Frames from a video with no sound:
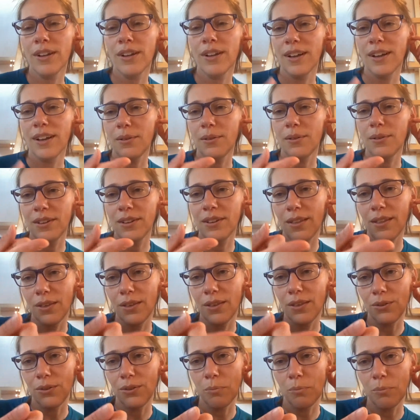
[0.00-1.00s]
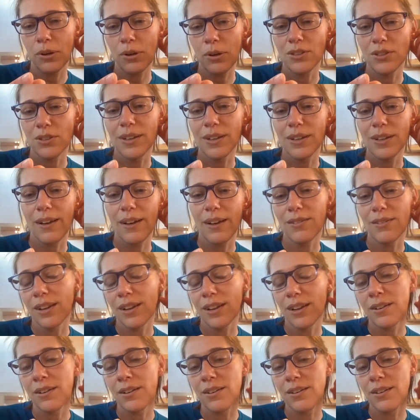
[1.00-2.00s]
and I'd tell you to push down
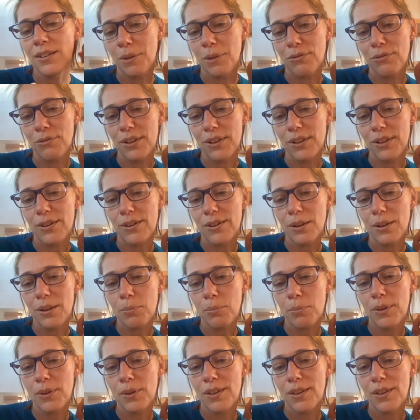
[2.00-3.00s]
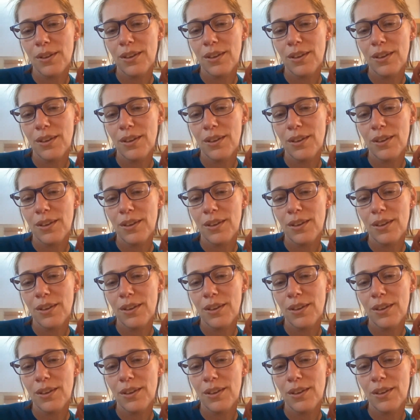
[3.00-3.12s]
into my fingertip.